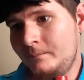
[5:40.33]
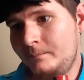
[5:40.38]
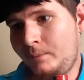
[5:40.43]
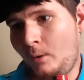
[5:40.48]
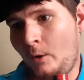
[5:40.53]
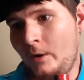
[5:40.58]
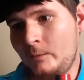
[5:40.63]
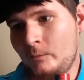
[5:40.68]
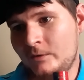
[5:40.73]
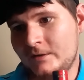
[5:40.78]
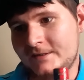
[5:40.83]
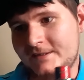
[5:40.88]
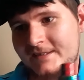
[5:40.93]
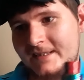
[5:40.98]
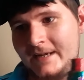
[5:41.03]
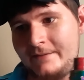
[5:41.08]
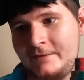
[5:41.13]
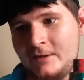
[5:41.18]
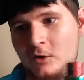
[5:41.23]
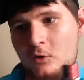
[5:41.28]

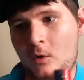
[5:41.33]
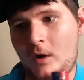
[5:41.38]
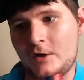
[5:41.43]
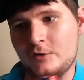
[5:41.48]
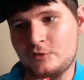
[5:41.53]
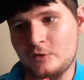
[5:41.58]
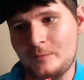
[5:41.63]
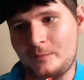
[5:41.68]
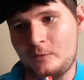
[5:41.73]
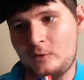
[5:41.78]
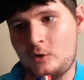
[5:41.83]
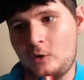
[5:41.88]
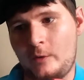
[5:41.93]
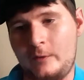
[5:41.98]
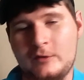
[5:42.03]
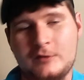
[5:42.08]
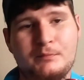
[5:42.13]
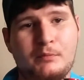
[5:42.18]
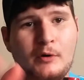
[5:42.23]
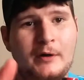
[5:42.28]
0.17 quadruple
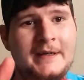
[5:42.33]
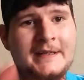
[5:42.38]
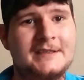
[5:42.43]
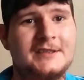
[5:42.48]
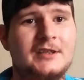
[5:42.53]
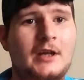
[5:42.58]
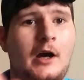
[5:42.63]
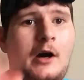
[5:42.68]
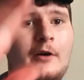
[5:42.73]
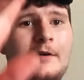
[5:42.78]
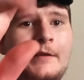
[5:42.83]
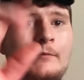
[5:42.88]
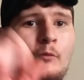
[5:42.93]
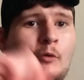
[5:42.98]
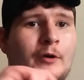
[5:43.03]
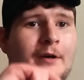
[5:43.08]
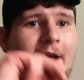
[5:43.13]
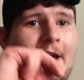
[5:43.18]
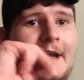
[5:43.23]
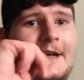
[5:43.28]
coils pre-installed and
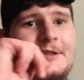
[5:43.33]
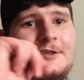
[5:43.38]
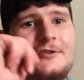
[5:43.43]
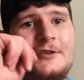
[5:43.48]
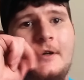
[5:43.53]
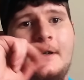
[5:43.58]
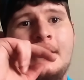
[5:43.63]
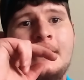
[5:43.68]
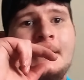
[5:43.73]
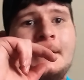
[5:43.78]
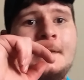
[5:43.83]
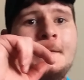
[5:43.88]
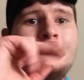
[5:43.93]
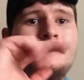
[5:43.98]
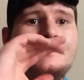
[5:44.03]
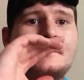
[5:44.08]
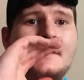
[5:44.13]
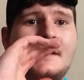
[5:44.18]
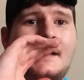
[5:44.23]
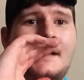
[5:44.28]
one extra.
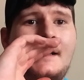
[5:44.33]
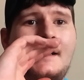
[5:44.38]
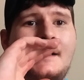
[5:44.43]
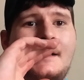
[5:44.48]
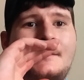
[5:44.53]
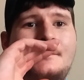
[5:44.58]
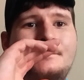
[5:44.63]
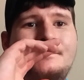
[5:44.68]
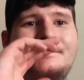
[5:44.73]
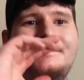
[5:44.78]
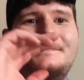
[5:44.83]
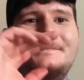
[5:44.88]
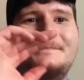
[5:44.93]
Um,